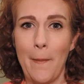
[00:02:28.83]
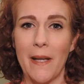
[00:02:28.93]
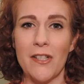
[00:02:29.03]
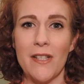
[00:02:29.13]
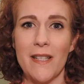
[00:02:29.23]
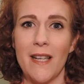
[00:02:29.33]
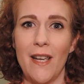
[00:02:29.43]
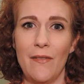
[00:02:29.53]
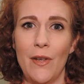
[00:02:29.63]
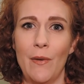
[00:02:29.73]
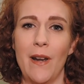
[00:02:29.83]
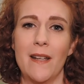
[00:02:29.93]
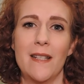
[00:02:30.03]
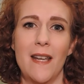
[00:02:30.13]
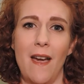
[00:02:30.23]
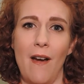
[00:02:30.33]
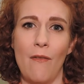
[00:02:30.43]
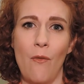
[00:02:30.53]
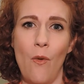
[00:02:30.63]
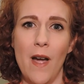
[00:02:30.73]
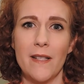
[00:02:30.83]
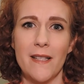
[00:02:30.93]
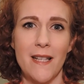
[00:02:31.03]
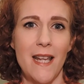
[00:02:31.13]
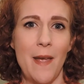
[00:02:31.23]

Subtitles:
But just to give you an idea of what